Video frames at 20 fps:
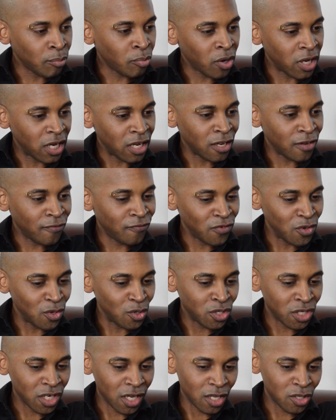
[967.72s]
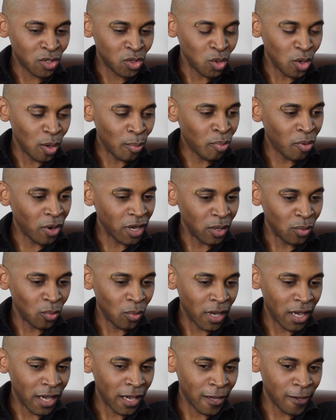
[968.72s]
point in the future to a point
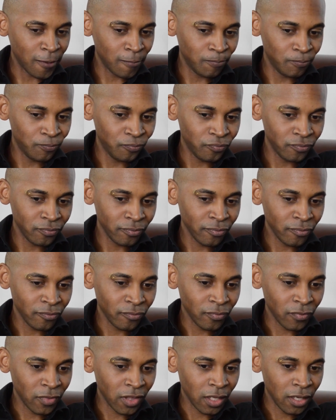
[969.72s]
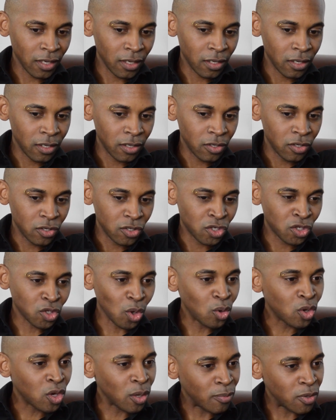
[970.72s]
where
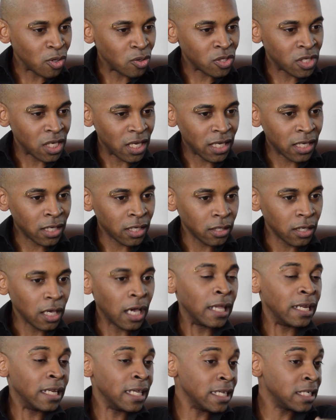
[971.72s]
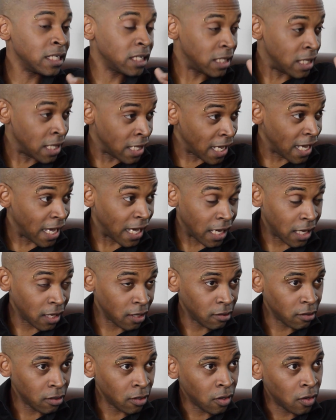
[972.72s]
soca music, at least
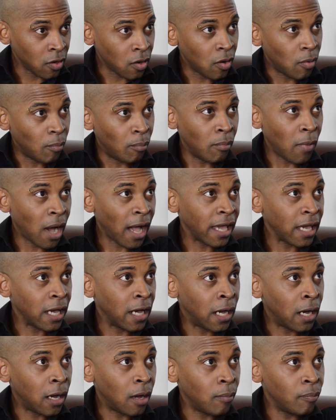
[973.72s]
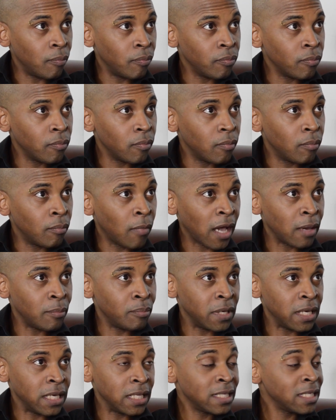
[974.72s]
there, might um might
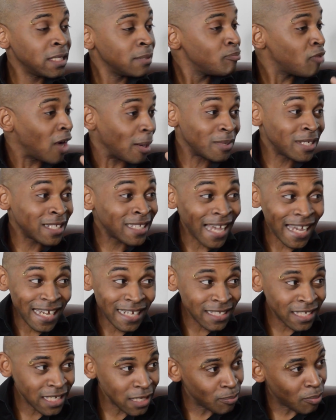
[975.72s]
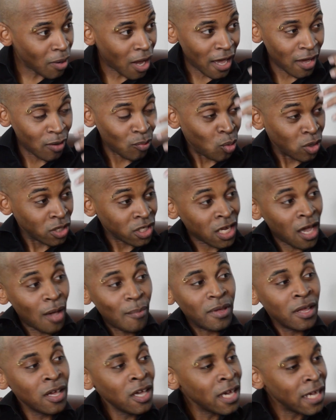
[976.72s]
be perhaps tainted by what's
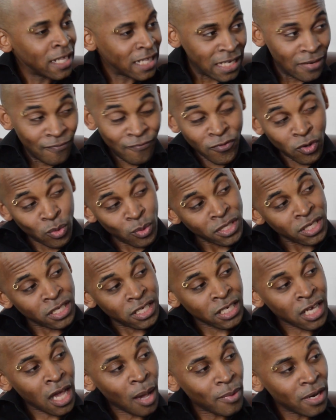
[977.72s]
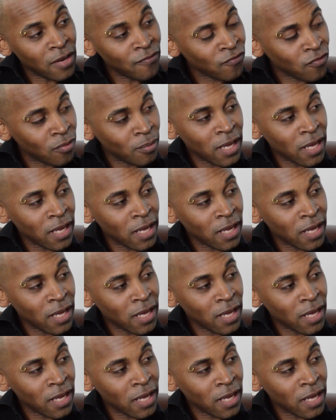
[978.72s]
coming, the influence that's coming in from